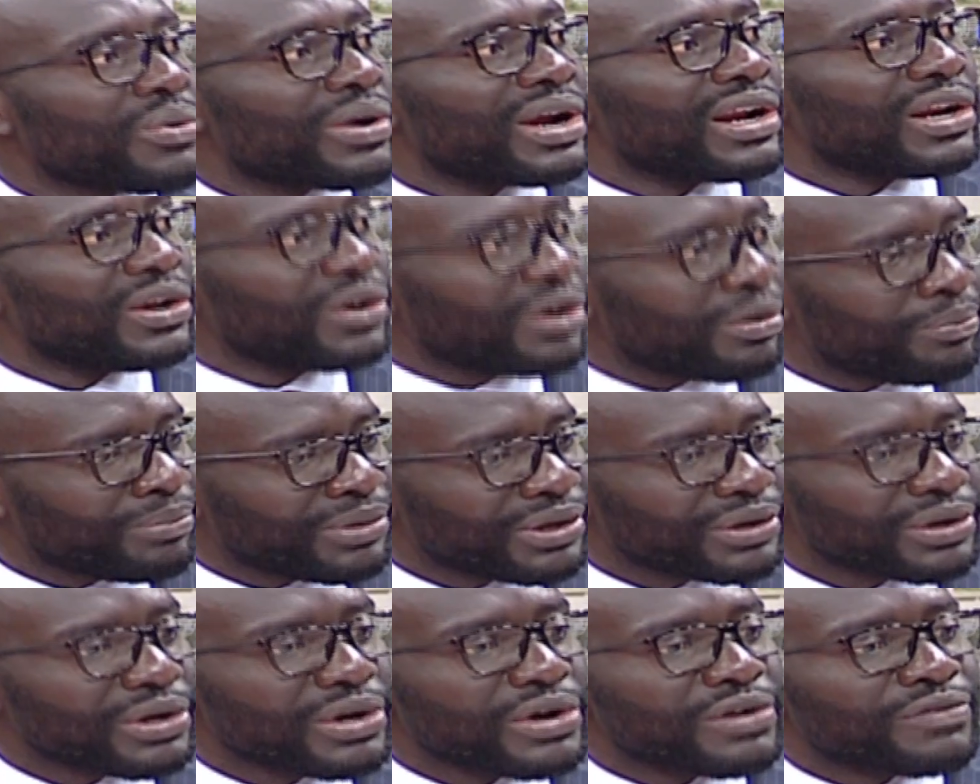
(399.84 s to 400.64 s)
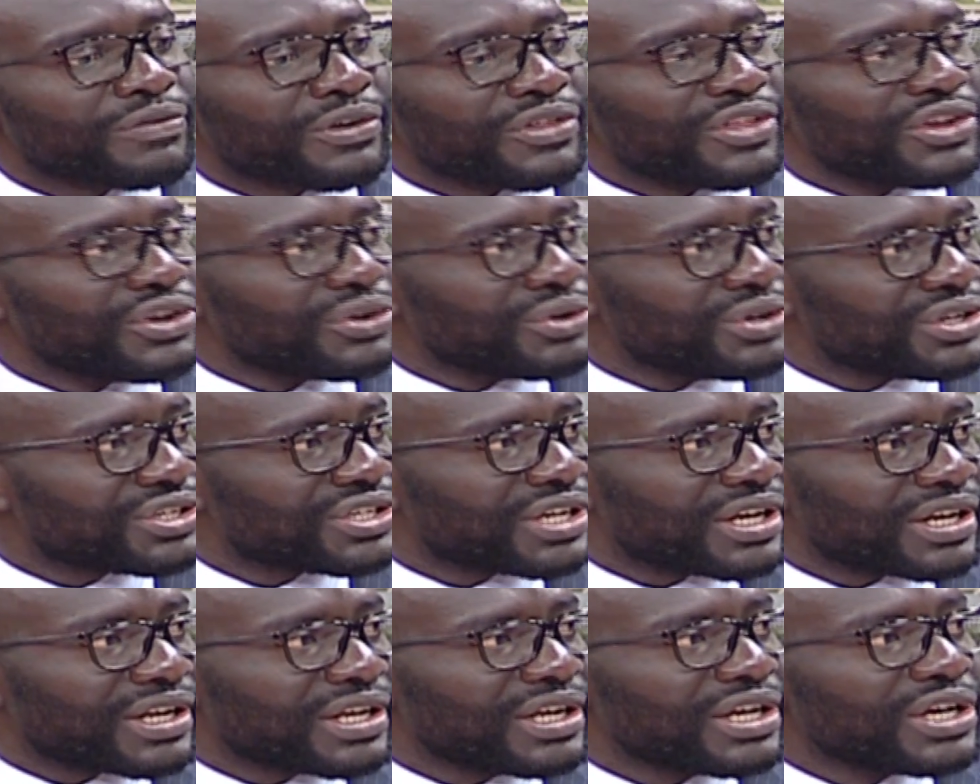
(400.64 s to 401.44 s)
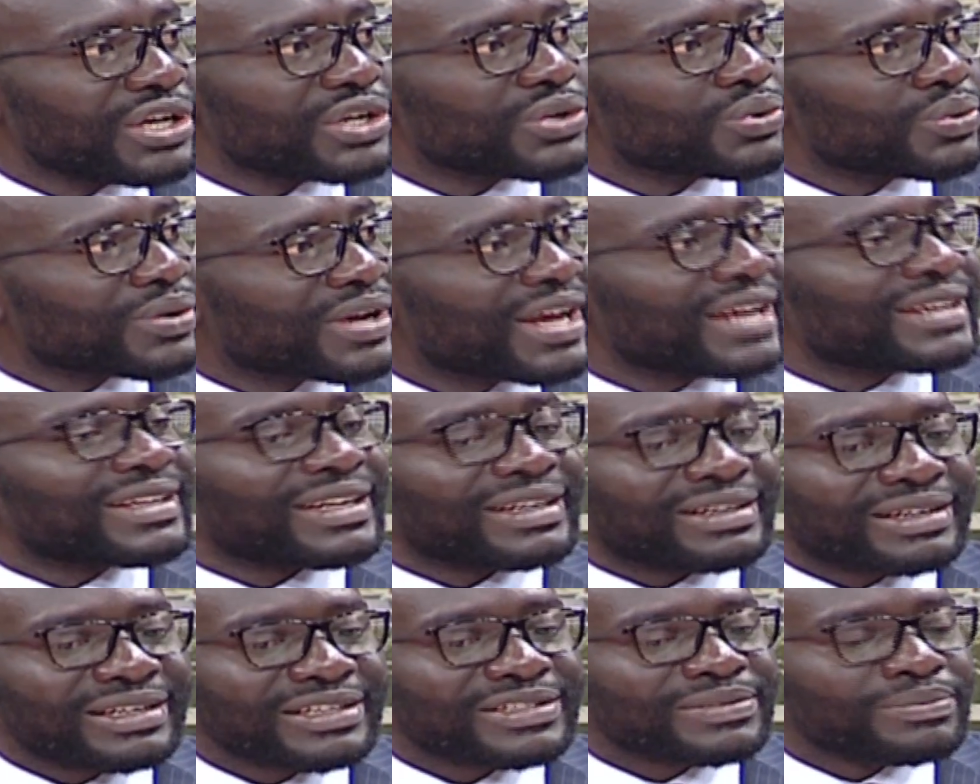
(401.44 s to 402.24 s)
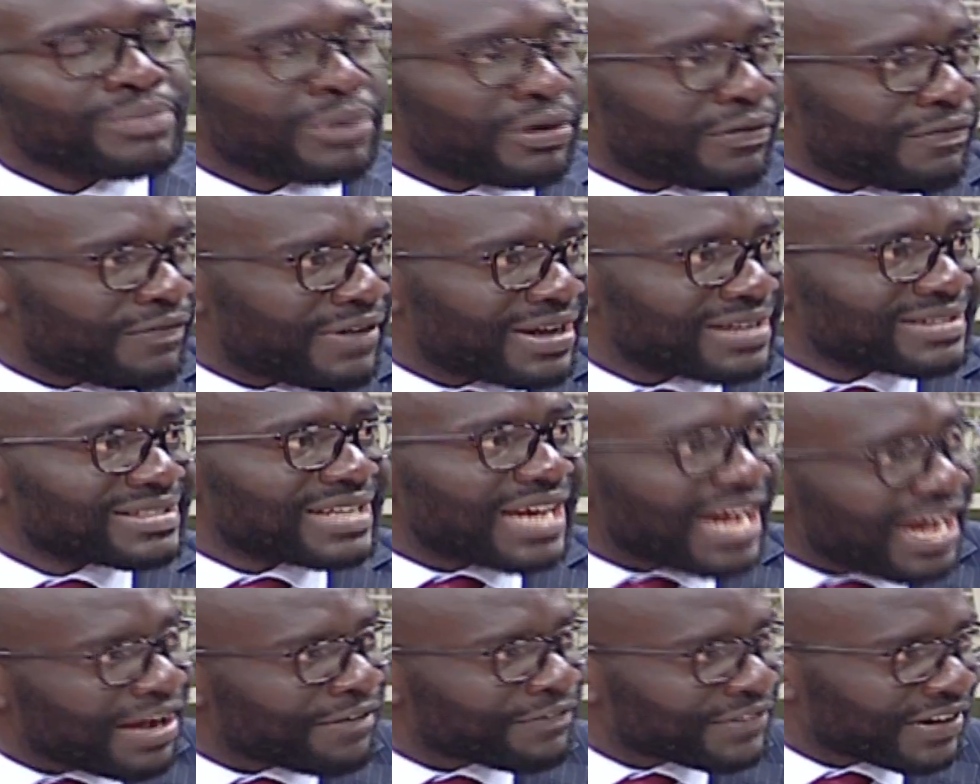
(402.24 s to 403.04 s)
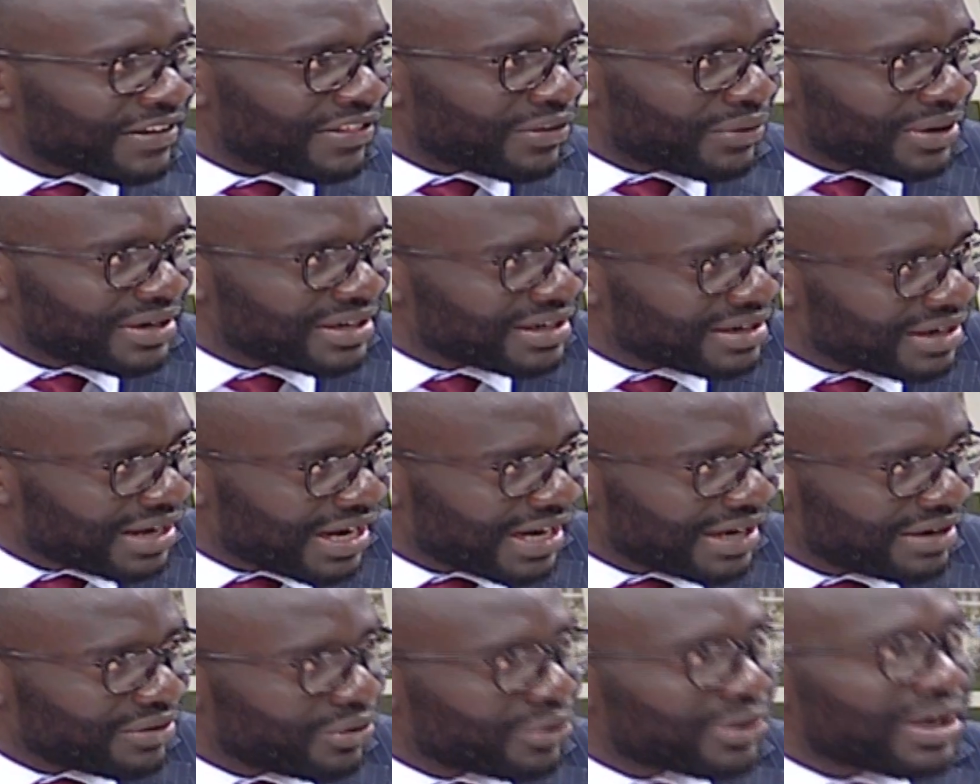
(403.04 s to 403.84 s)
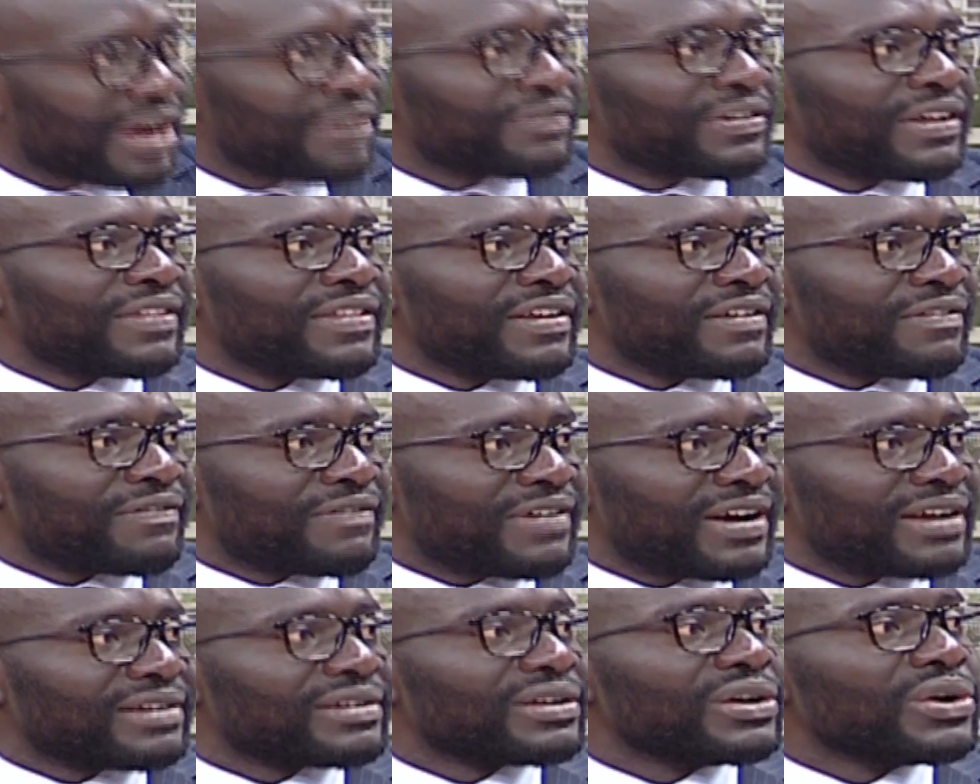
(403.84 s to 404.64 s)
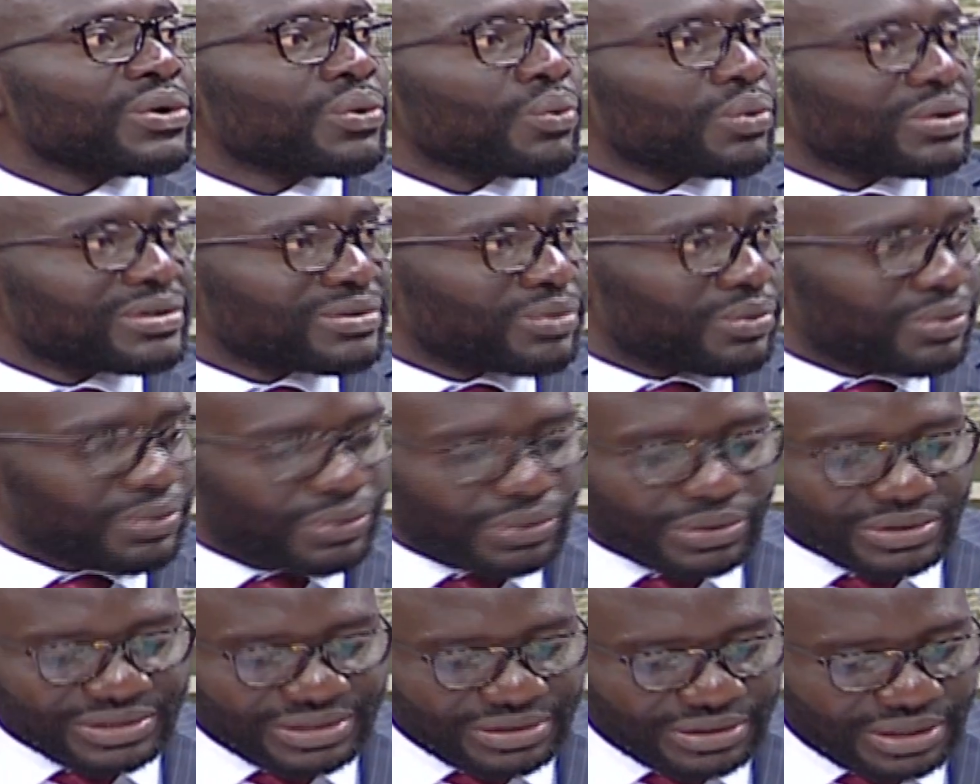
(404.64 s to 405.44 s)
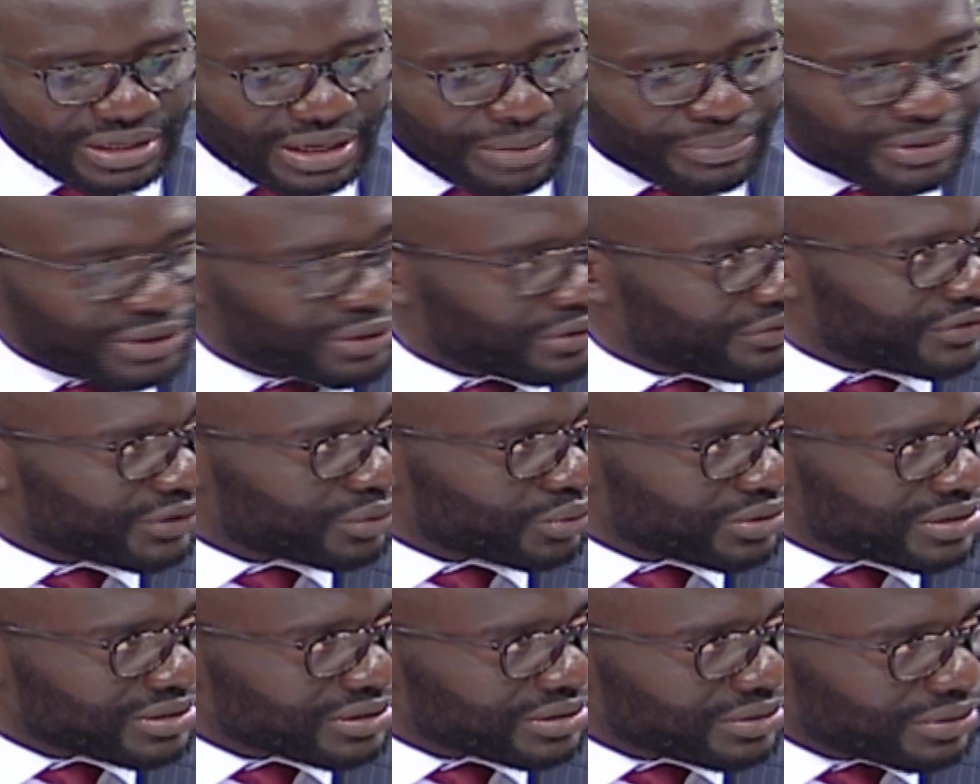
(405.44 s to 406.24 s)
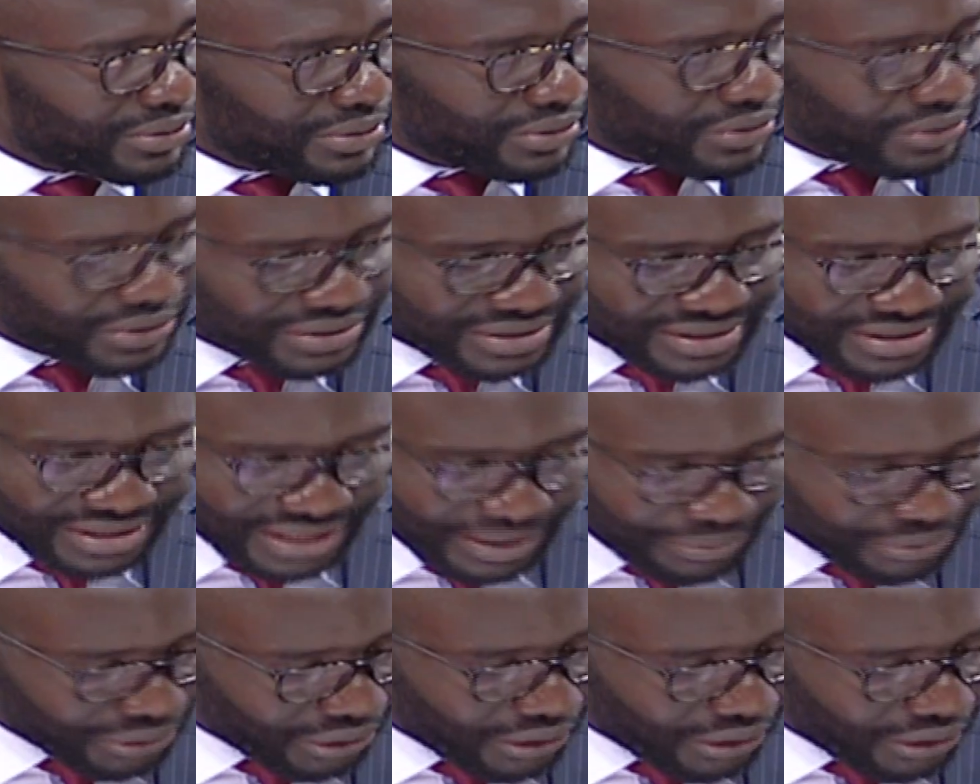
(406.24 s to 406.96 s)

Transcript: were lobbying for the judiciary to get at least more funds after they were denied or after their fund was, was a bit of it was, was scrapped